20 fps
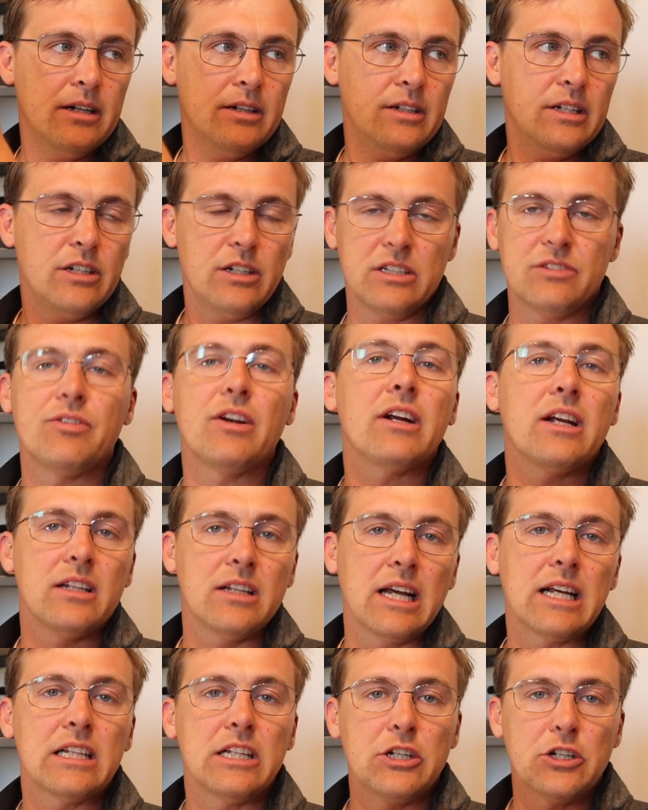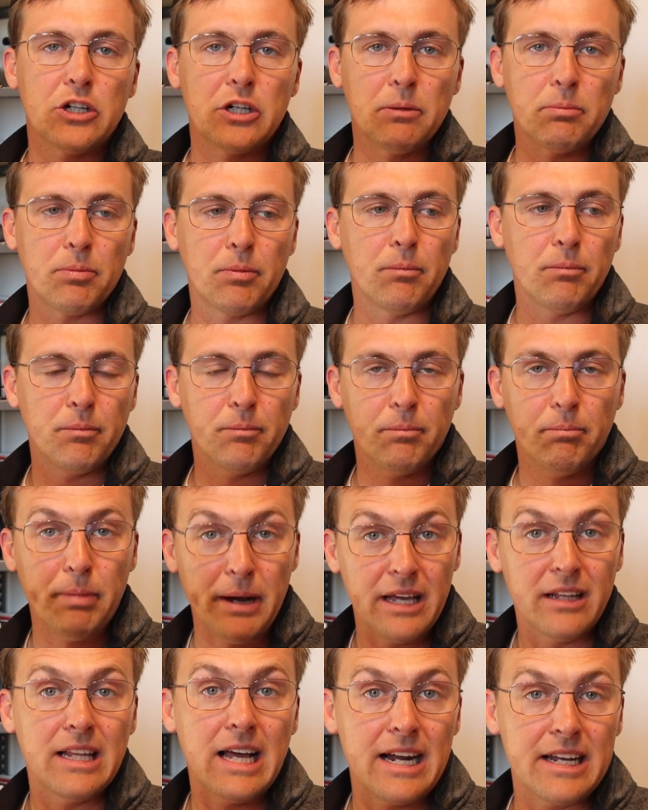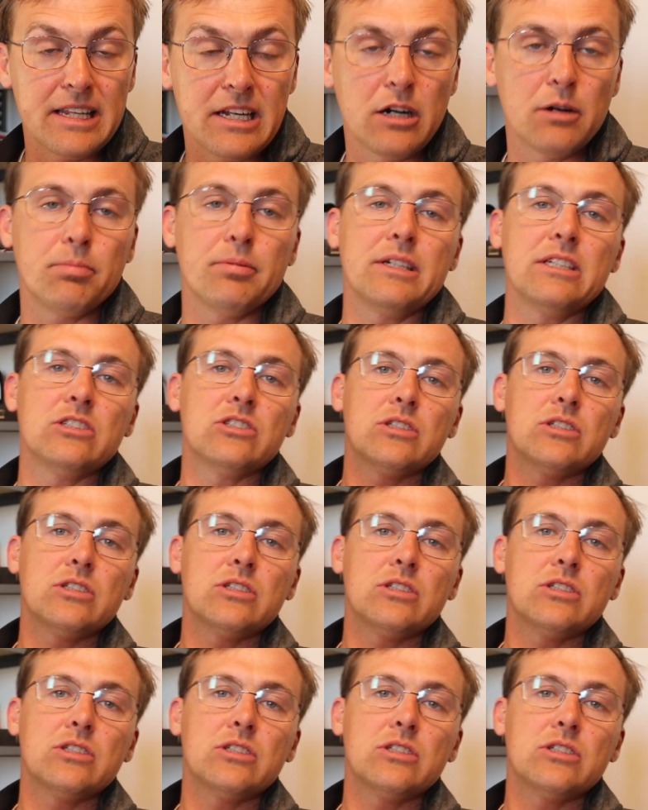it's very unlikely you're going to bail out of the airplane.